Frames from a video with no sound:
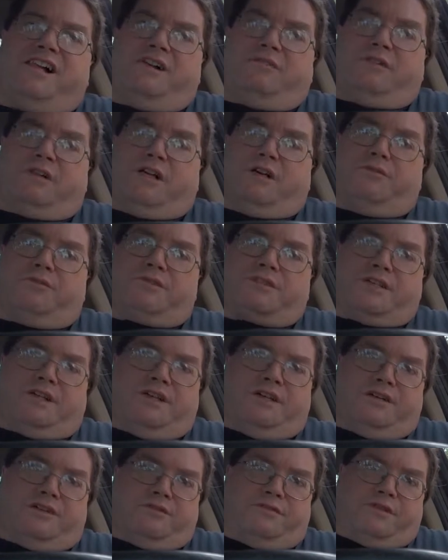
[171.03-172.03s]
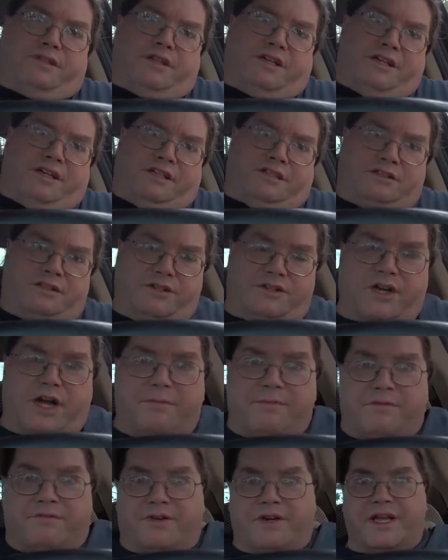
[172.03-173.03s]
while I was doing
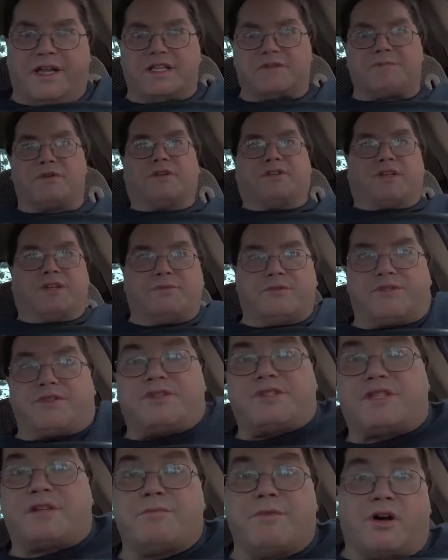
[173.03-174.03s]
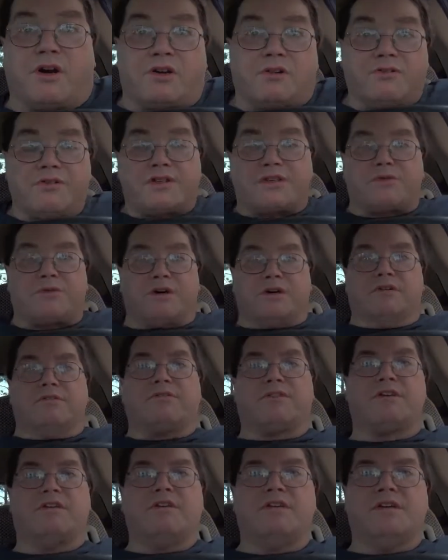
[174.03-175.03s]
shopping for Dad's birthday, which is tomorrow, the 12th.